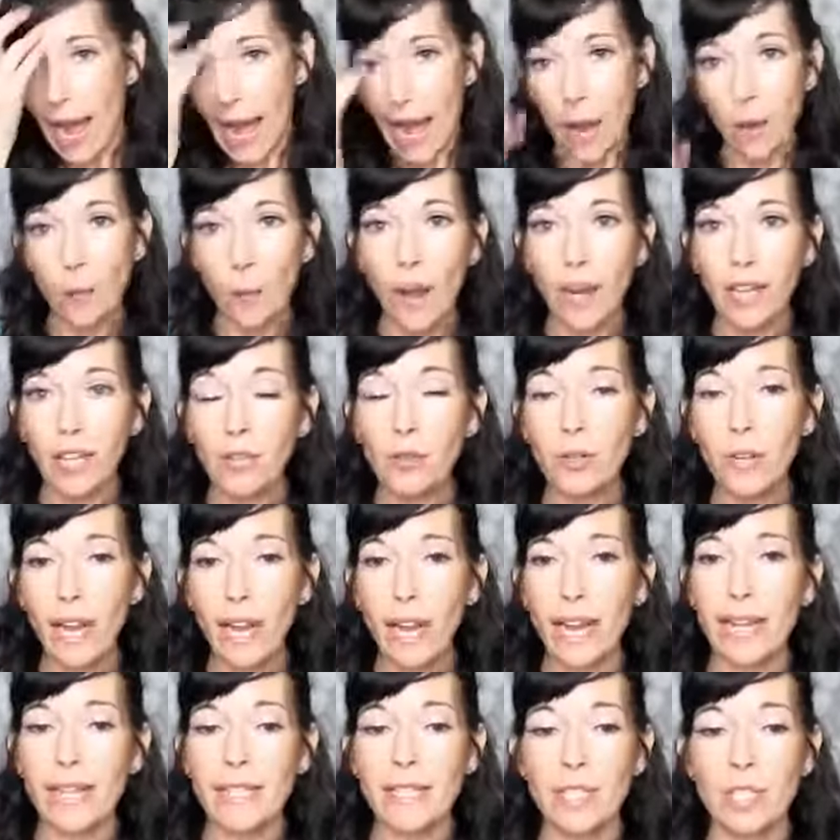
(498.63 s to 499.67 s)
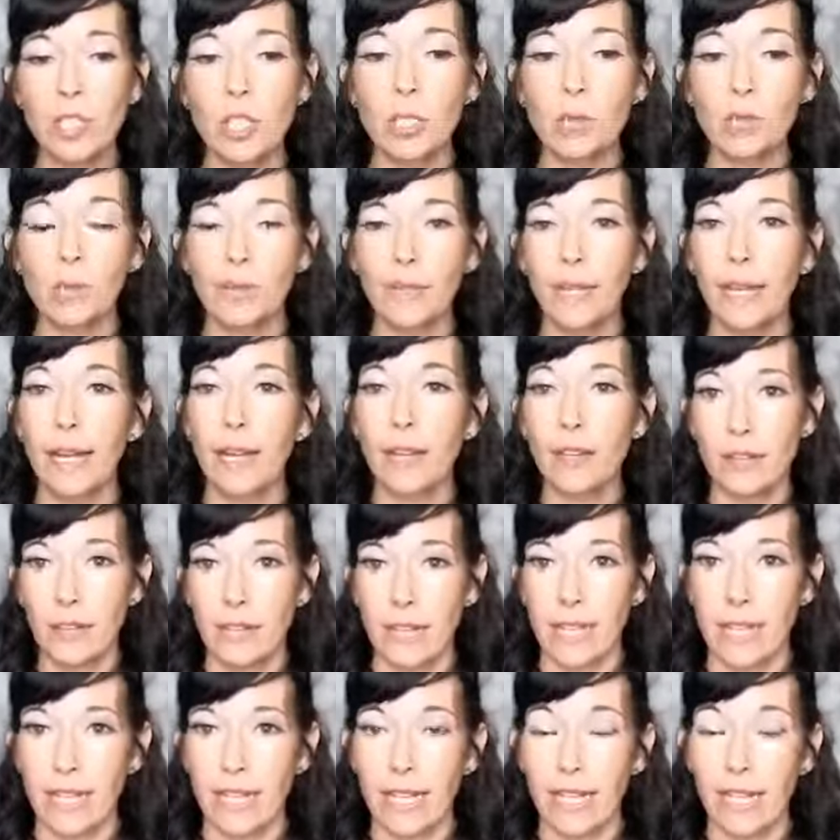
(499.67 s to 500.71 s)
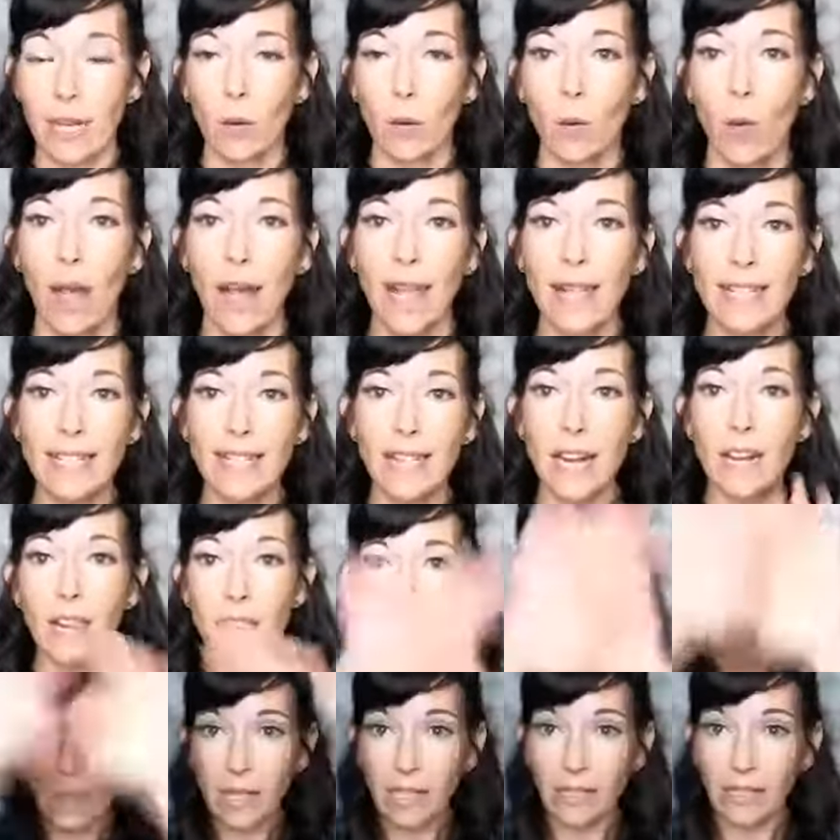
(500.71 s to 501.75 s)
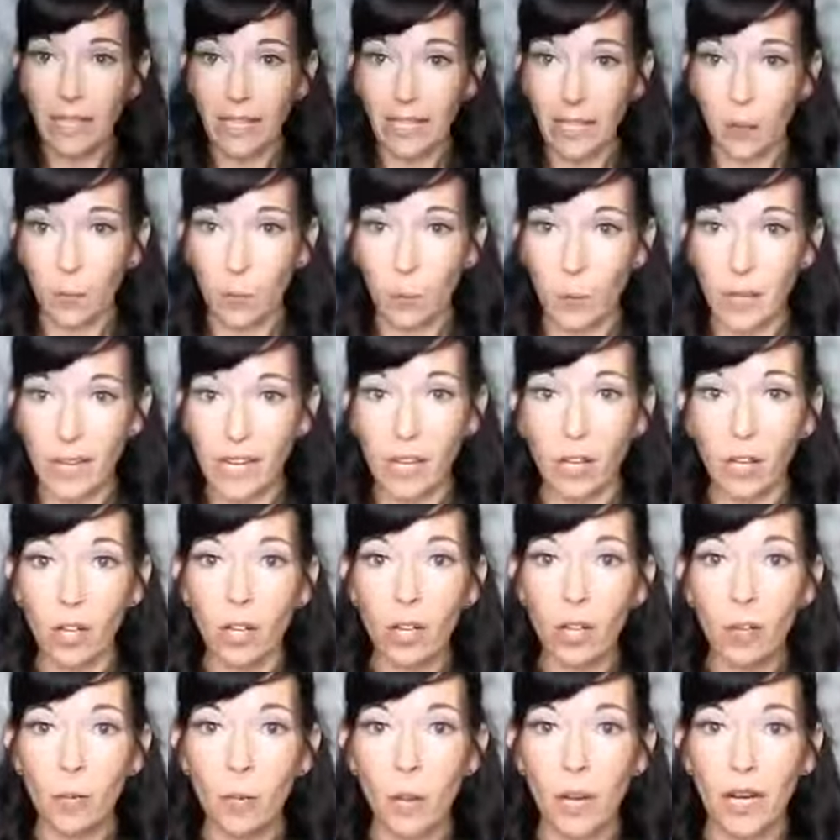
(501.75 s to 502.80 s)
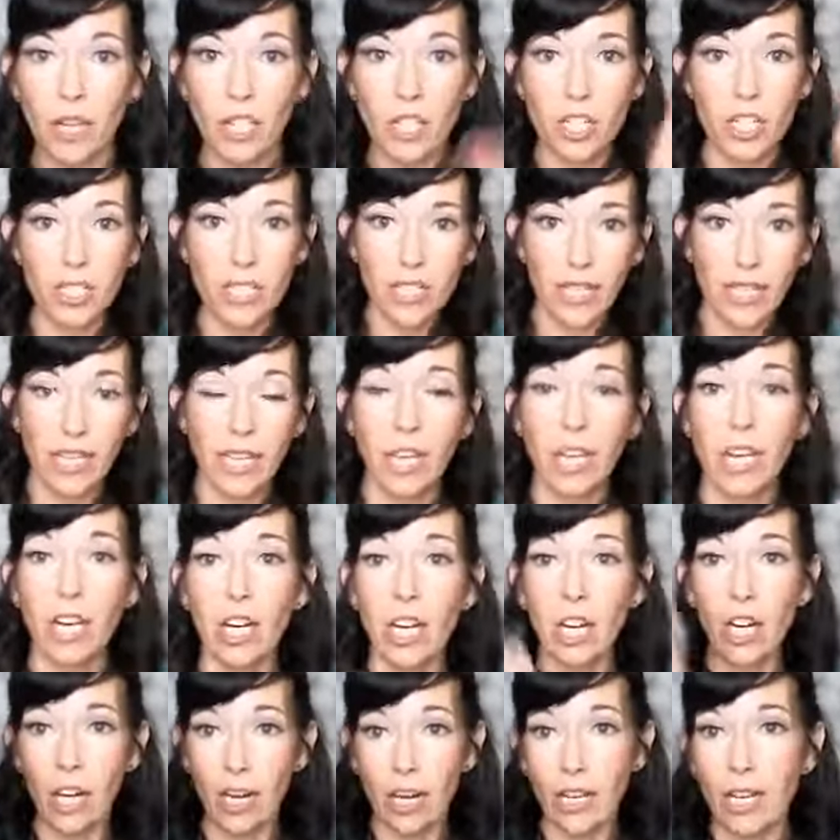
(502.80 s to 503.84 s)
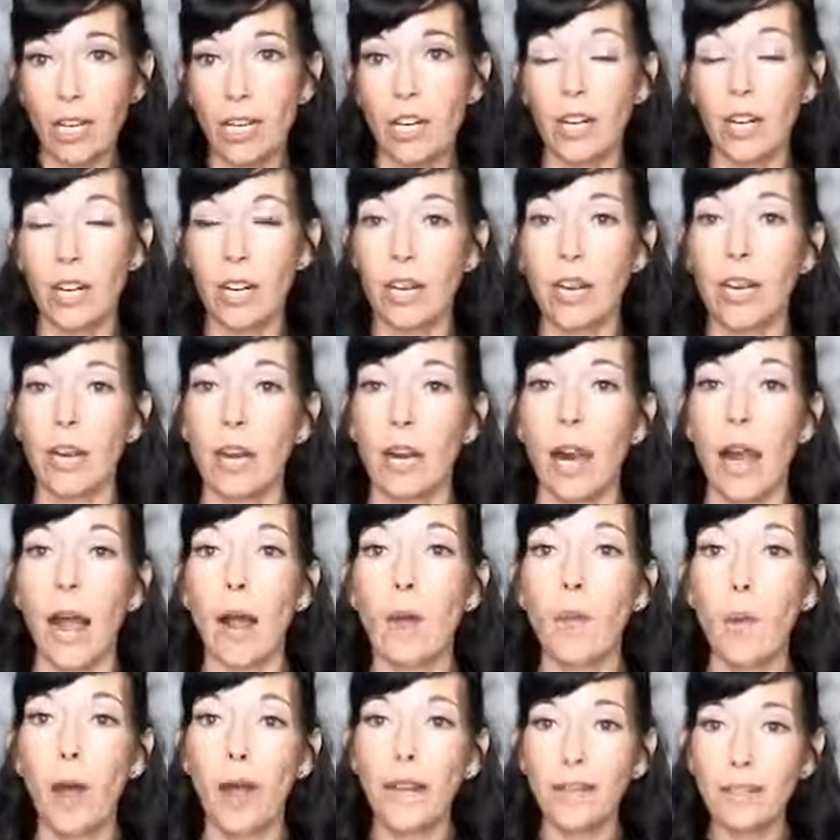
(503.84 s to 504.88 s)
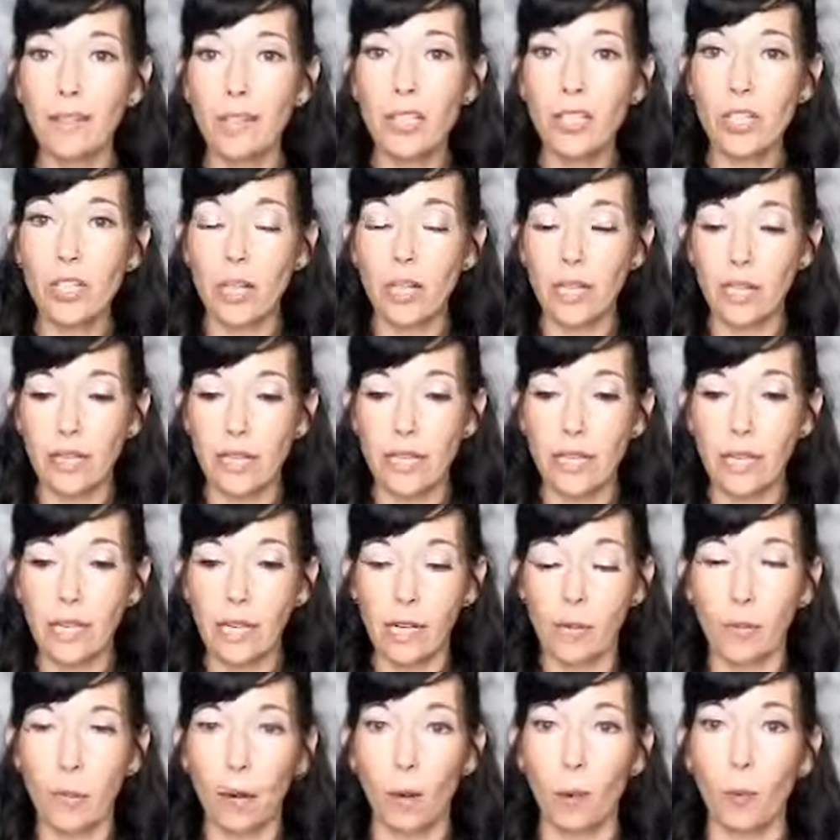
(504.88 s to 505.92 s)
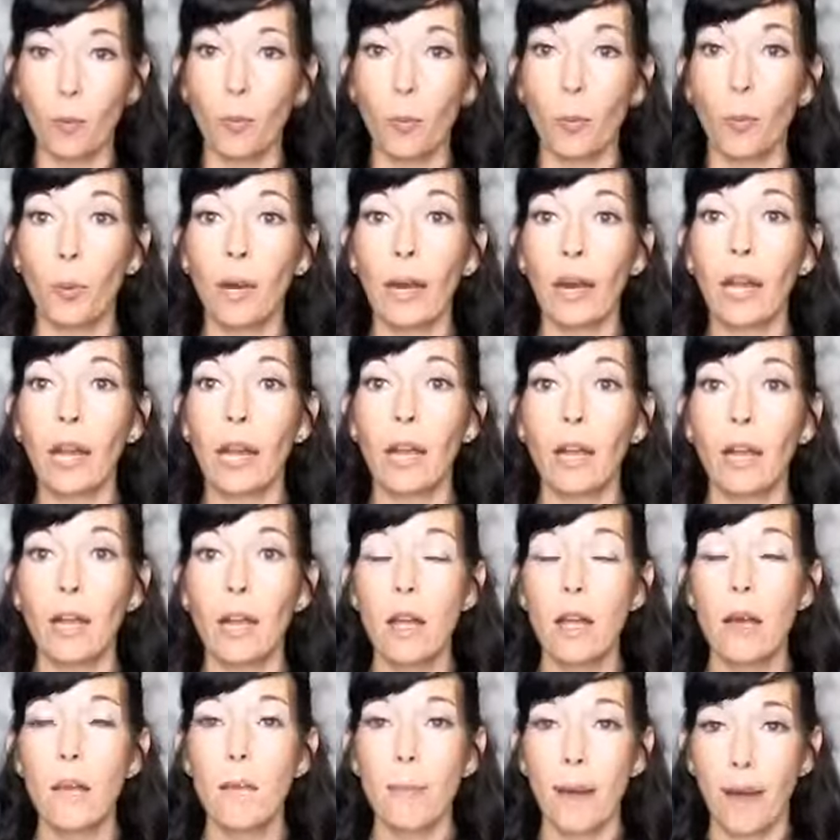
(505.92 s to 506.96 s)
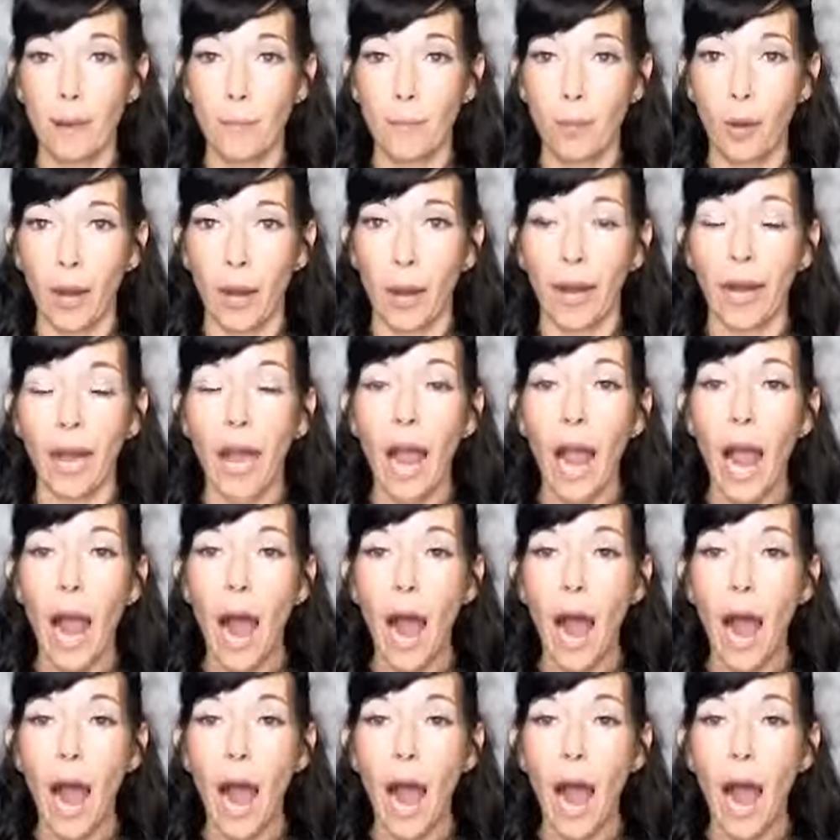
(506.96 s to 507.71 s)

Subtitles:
I want you guys to layer these, and I want, instead of it being like a wheel where it's just like here and here and here, I want you to start thinking about brick by brick.